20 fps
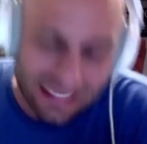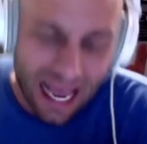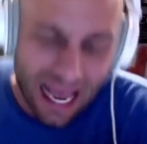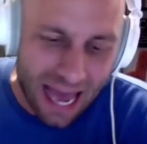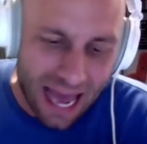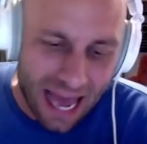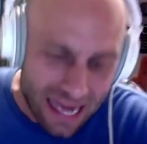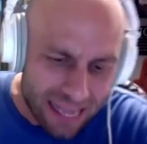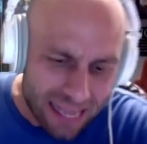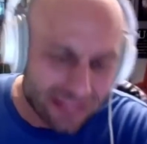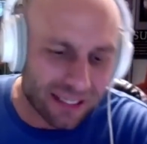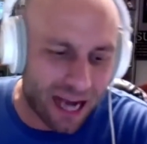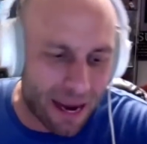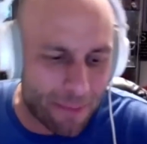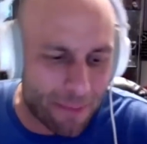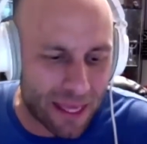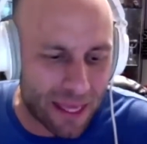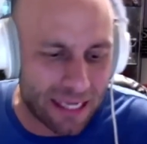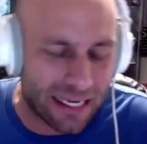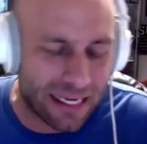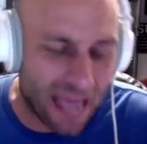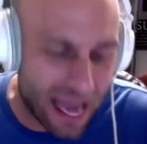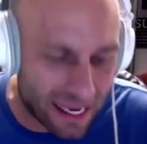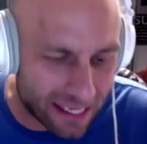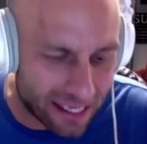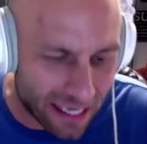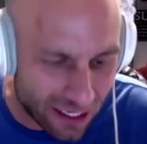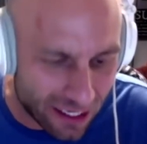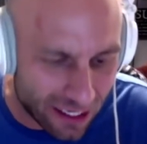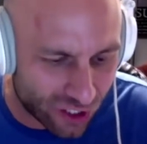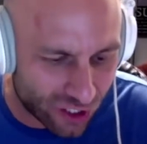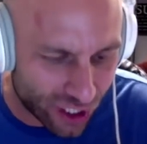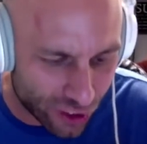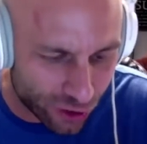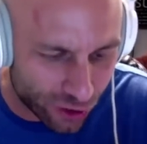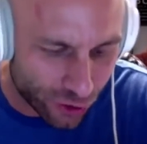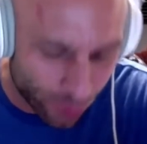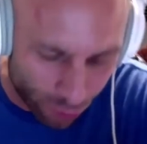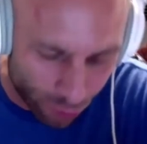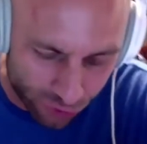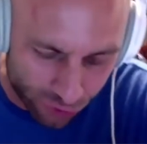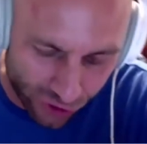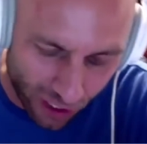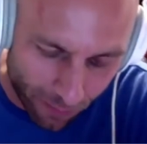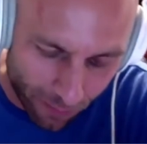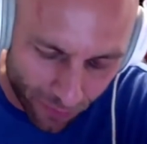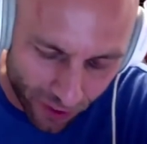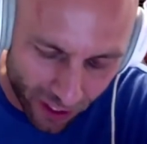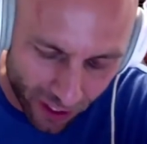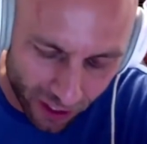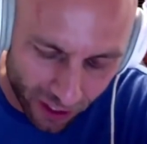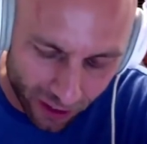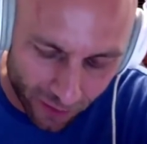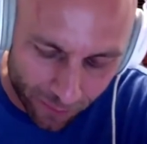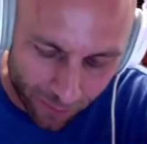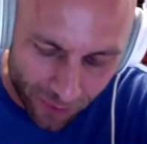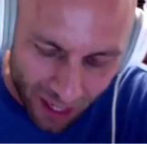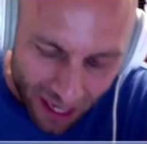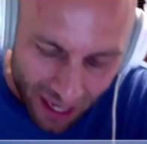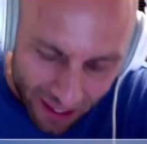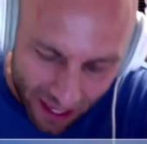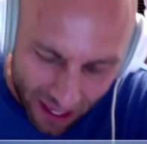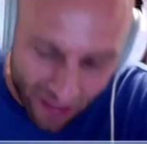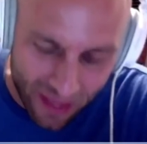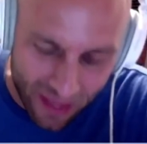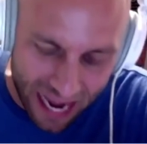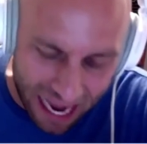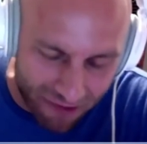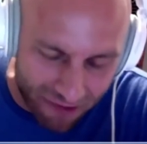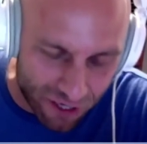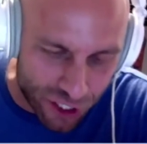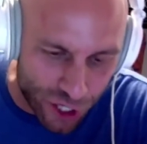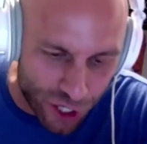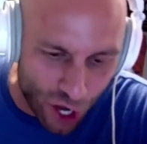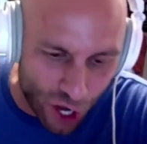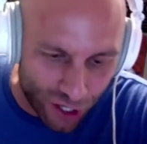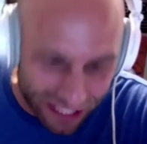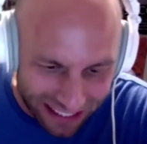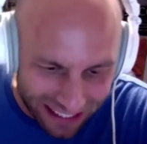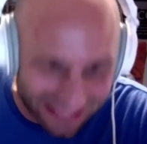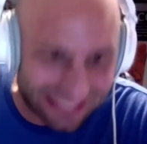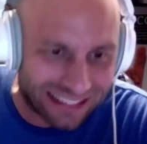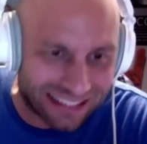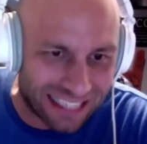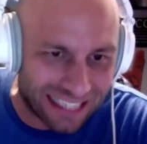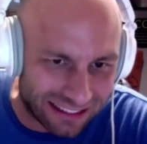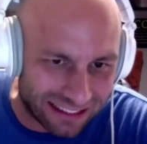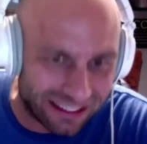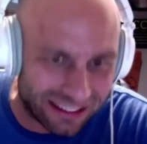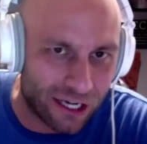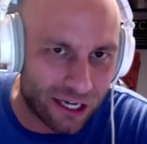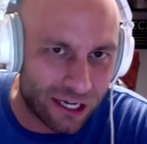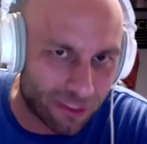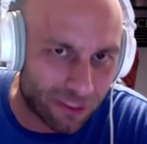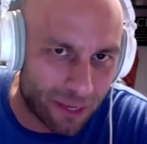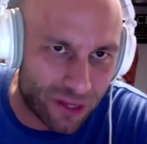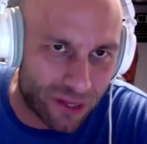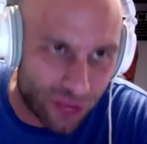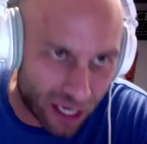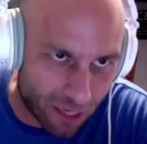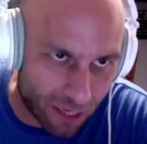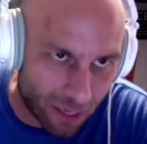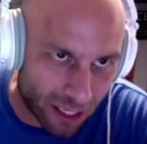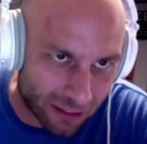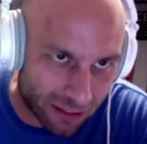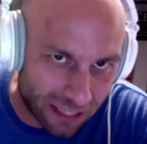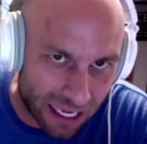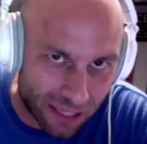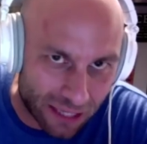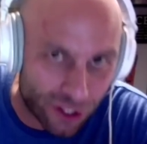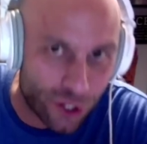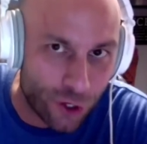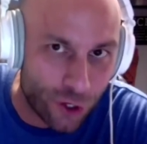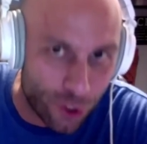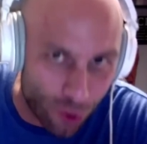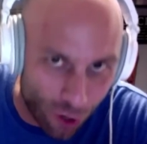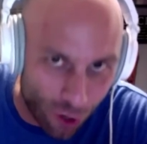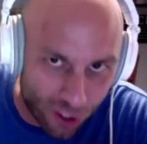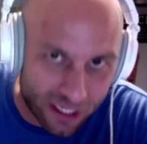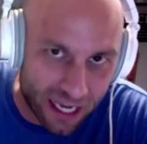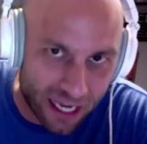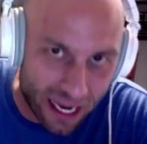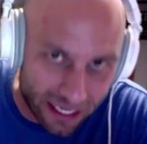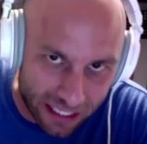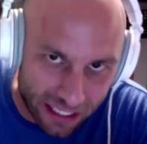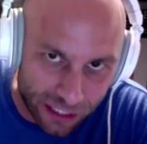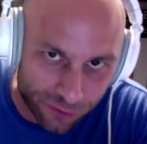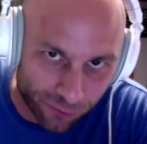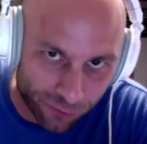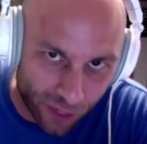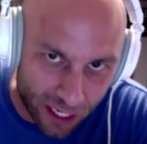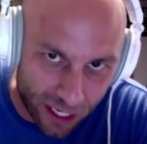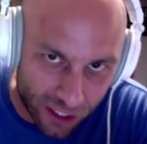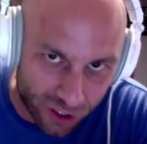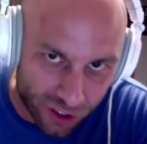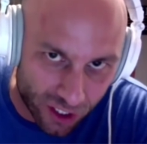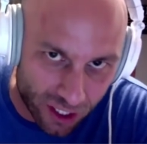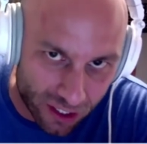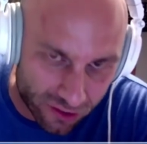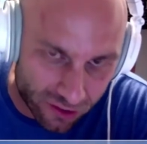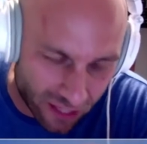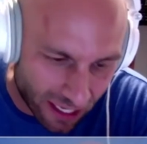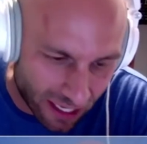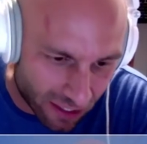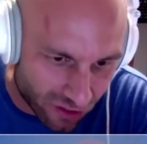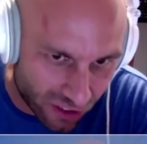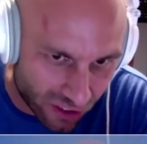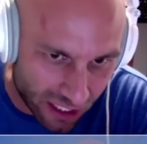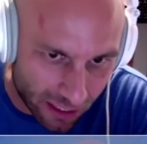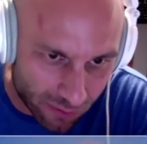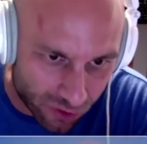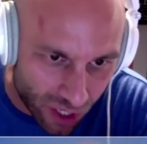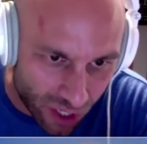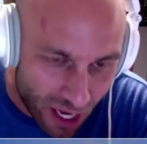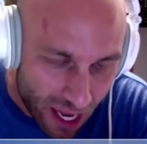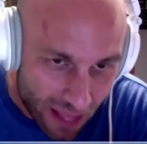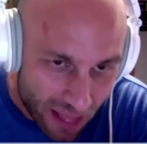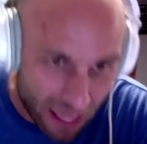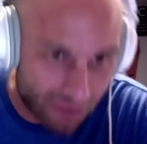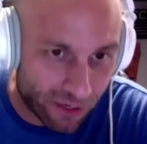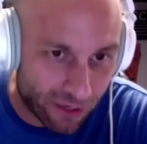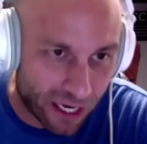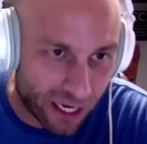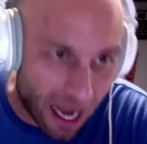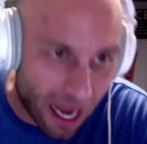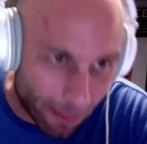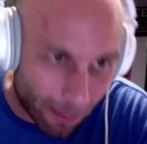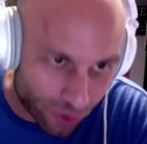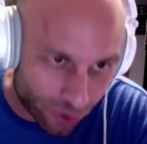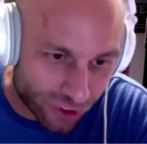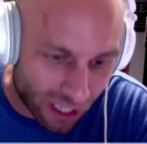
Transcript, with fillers: anytime the Yankees can do something that they haven't done in 60 years, I mean, think about that. The New York Yankees franchise, that it seems they've accomplished